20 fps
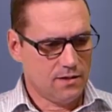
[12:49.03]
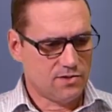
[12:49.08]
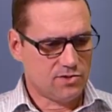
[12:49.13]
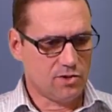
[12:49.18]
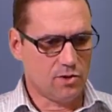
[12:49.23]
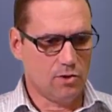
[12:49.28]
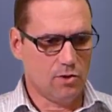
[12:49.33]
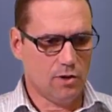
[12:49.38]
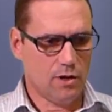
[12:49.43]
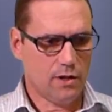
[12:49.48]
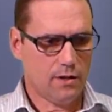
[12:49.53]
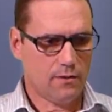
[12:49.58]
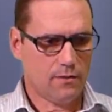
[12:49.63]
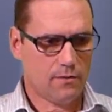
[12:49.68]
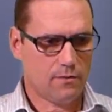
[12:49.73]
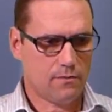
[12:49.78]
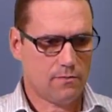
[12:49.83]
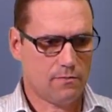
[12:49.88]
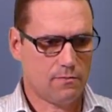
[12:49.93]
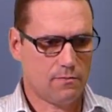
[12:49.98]
So,
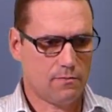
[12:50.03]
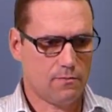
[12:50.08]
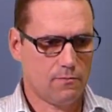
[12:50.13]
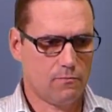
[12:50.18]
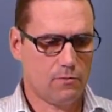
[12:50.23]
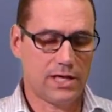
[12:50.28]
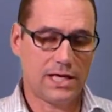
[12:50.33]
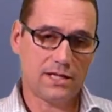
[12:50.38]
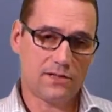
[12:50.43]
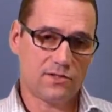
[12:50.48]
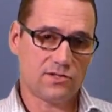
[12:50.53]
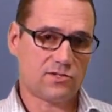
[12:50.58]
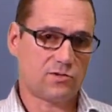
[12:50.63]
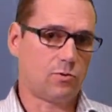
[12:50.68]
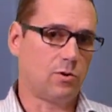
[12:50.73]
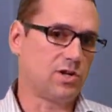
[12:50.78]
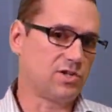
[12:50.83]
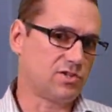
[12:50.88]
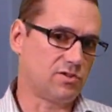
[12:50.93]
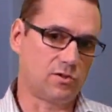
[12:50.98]
we get
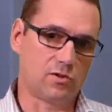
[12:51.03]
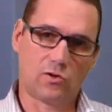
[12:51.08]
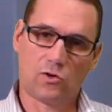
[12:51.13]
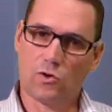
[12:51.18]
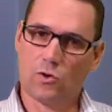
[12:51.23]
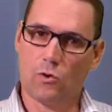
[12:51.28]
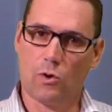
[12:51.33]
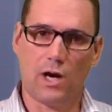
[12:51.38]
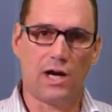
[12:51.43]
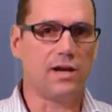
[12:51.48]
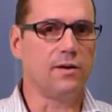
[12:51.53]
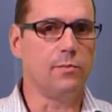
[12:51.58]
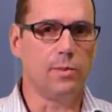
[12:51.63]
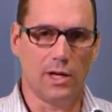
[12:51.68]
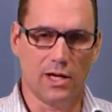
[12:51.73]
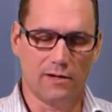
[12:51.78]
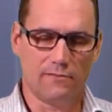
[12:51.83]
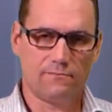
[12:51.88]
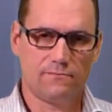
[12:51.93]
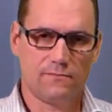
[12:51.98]
this question quite a
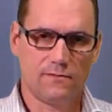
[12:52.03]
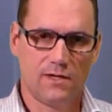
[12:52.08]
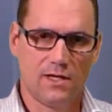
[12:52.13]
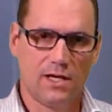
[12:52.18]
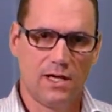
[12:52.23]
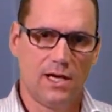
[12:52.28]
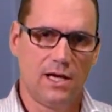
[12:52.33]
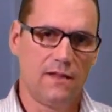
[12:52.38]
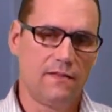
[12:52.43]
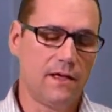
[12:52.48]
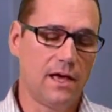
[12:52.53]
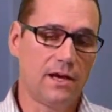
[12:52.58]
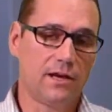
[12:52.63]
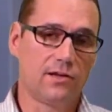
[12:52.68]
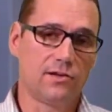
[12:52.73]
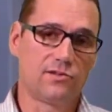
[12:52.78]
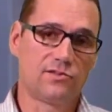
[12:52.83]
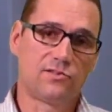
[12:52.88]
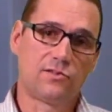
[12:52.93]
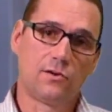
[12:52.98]
bit, and that
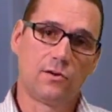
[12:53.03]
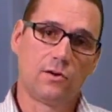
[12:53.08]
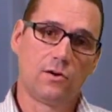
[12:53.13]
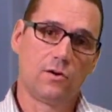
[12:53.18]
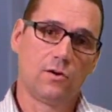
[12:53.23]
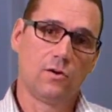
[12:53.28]
is,